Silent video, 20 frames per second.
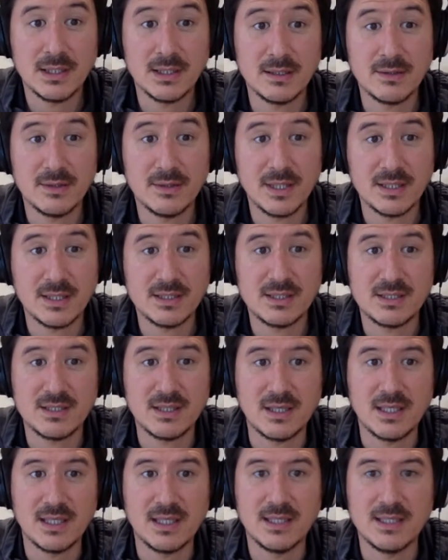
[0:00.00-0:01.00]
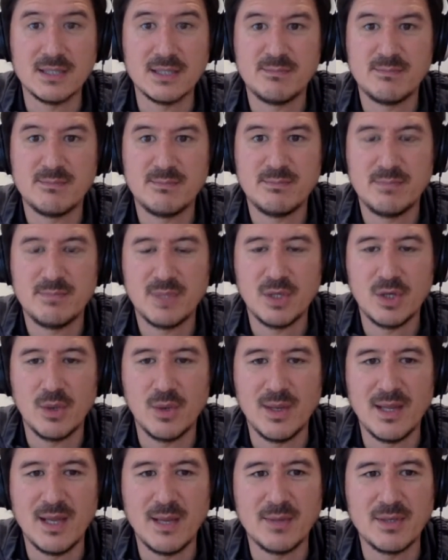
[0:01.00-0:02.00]
You get stuck in this, you go
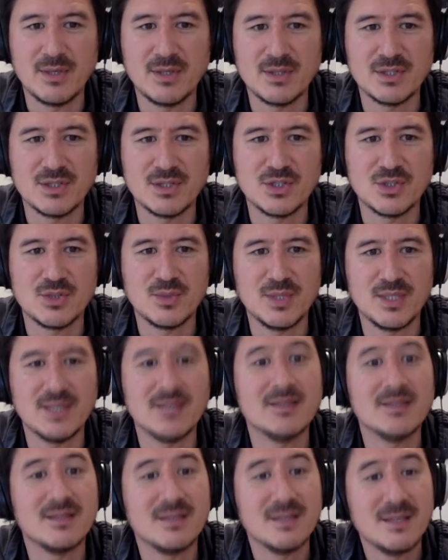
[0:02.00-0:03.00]
in there because of the sweet